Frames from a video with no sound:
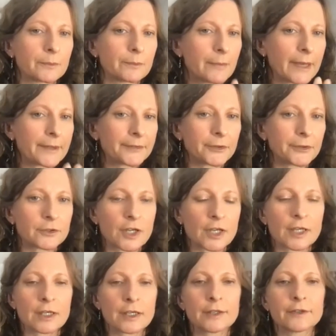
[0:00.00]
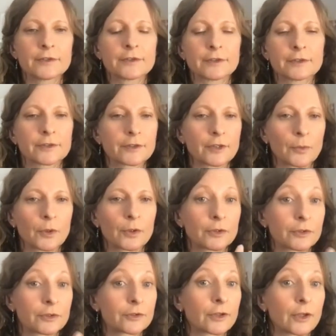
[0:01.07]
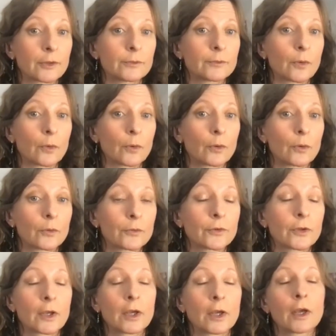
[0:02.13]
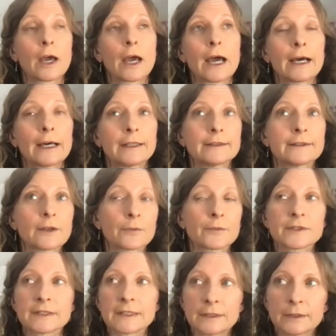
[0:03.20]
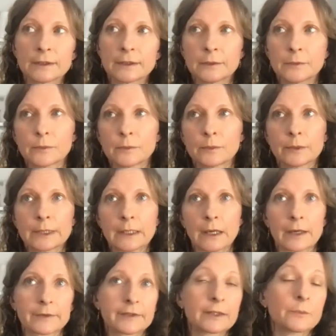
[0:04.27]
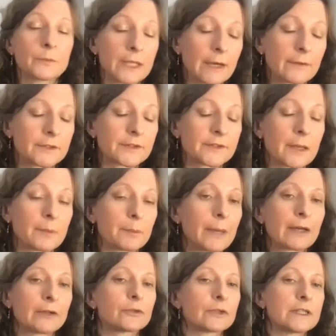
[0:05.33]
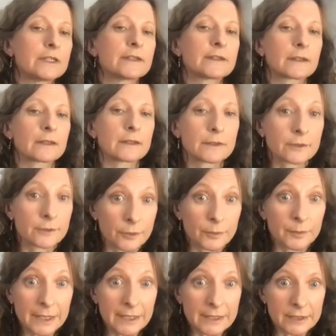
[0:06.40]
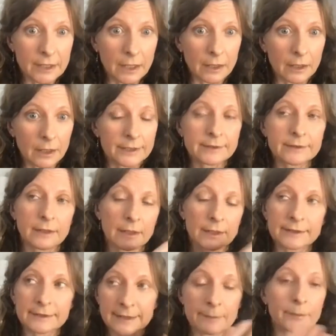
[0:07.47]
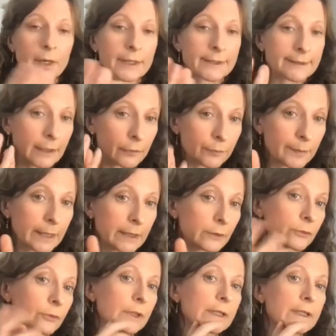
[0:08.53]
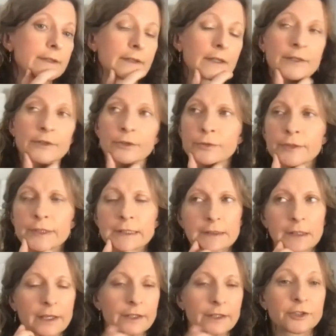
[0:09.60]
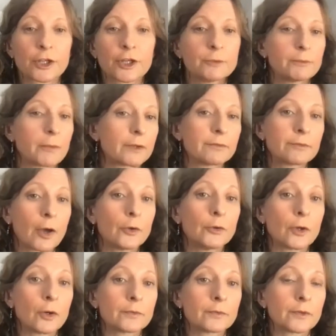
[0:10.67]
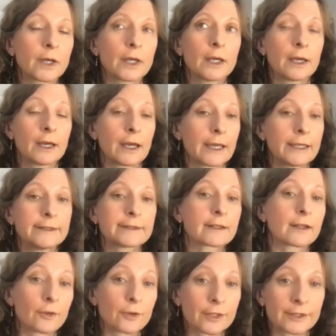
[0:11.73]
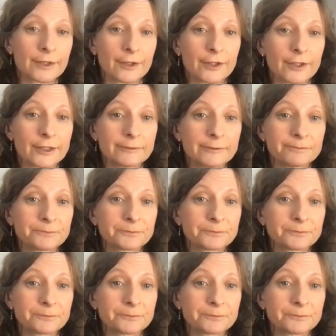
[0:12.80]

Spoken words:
and messages and so on and so forth. And obviously I think we have to set boundaries to media. I set myself boundaries, and I do things like I turn my phone off at 8 o'clock at night,